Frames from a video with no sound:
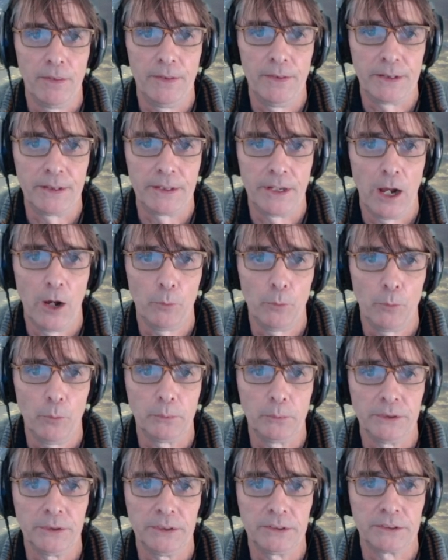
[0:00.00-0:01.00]
that the
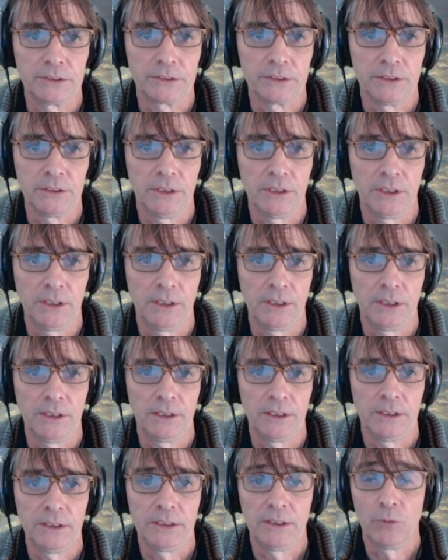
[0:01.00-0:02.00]
output is
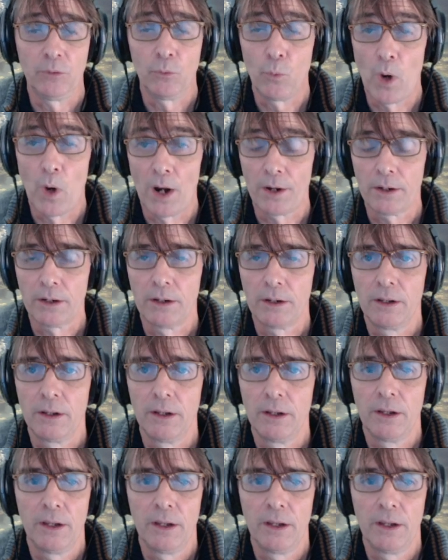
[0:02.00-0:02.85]
1